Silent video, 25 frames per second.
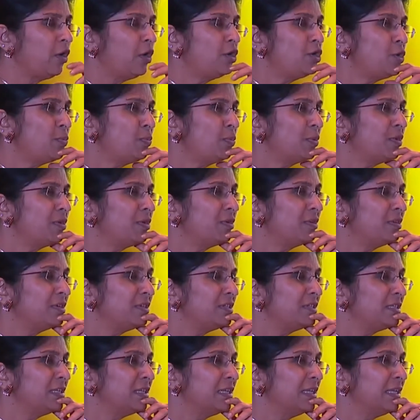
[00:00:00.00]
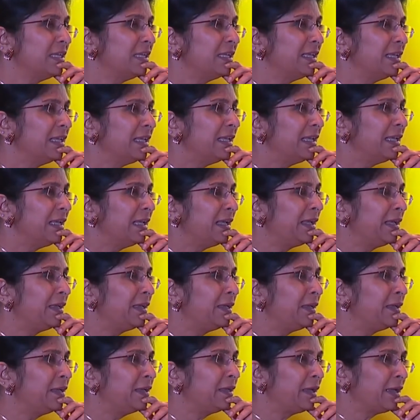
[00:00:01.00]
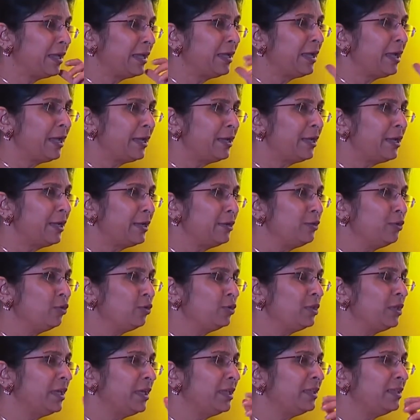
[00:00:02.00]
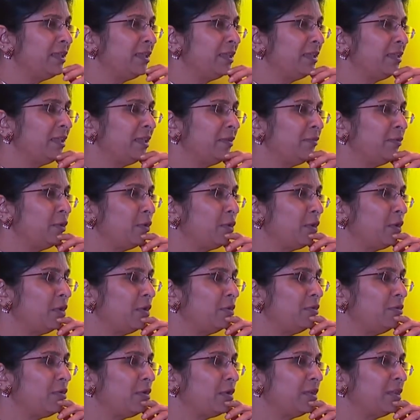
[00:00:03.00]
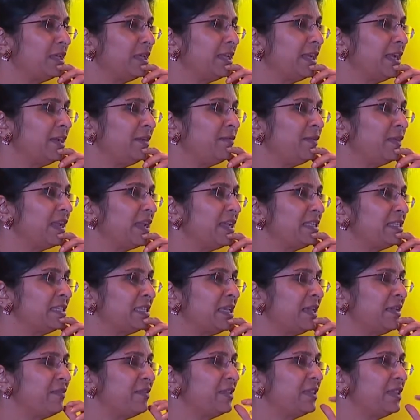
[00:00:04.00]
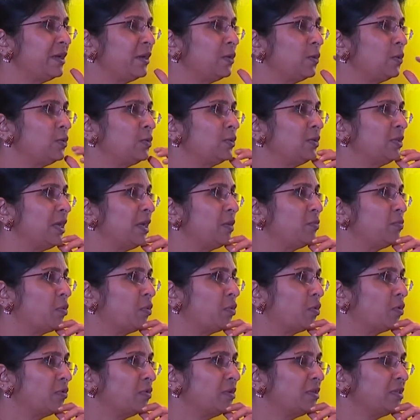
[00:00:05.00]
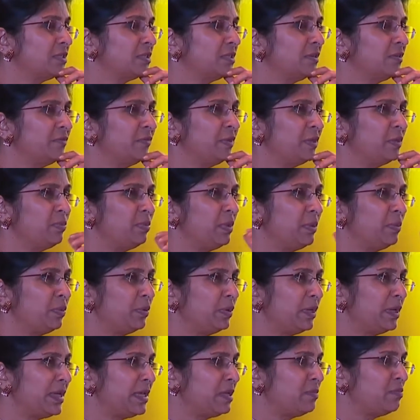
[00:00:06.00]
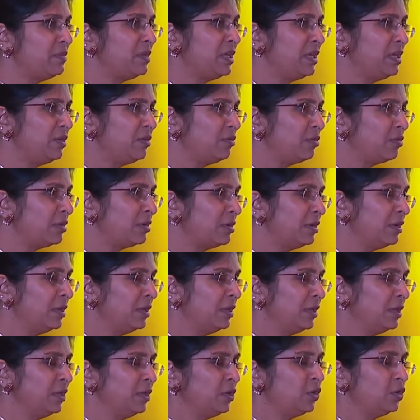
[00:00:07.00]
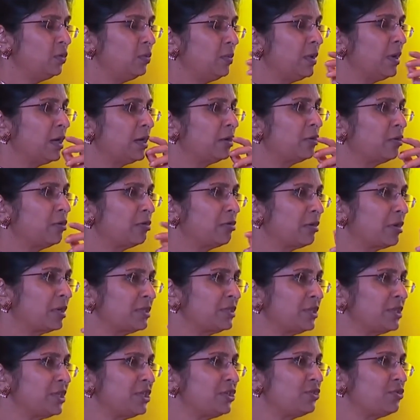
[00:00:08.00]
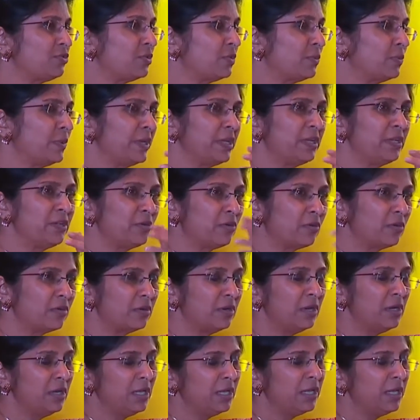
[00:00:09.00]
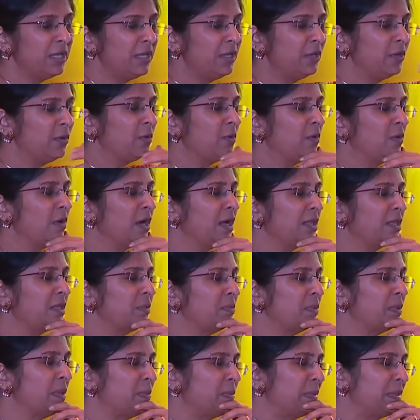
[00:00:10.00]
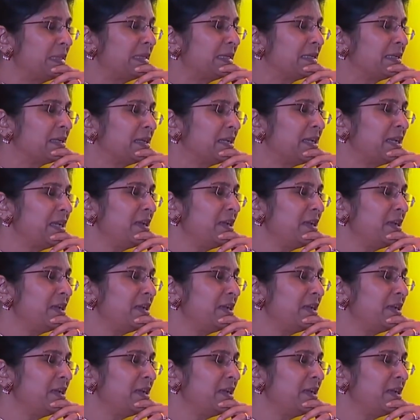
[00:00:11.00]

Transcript: Entrepreneurs, I know they will all nod their head when I say when they go to their boards with people like me or Kumar or Rajesh or Vin or other people that are